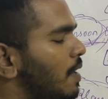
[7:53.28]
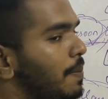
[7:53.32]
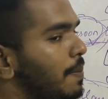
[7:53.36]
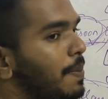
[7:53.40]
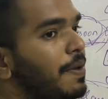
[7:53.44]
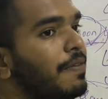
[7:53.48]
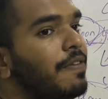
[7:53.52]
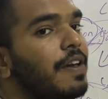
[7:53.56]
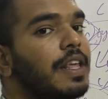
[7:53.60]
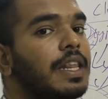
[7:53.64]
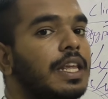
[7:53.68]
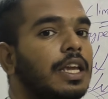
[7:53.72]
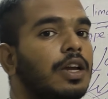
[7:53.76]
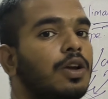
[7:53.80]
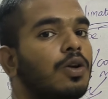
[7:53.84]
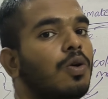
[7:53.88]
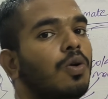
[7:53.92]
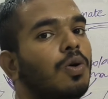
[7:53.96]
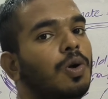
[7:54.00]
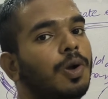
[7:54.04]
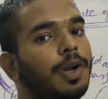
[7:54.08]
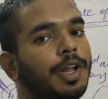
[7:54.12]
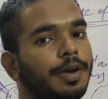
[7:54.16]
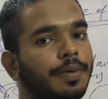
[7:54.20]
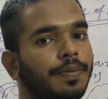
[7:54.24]
will be very
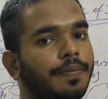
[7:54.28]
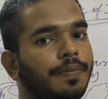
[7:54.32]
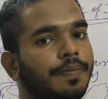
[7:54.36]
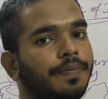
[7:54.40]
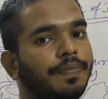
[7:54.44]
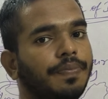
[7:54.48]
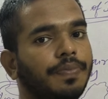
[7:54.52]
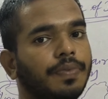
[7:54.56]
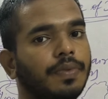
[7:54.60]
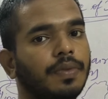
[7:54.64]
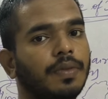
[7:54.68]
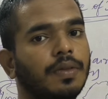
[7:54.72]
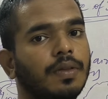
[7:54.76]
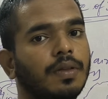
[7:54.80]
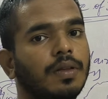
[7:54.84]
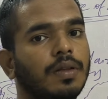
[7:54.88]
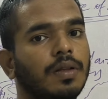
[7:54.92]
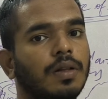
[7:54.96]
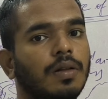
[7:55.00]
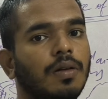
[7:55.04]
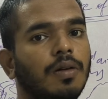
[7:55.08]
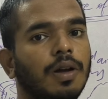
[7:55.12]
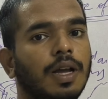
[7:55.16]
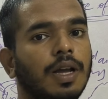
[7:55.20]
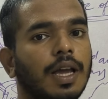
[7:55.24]
cold.
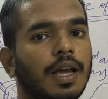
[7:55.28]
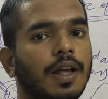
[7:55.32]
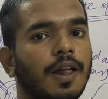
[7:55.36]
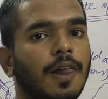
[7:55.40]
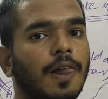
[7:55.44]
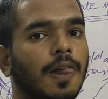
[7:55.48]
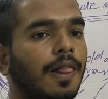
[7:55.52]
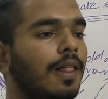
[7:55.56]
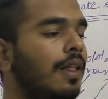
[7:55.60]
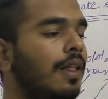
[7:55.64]
Okay,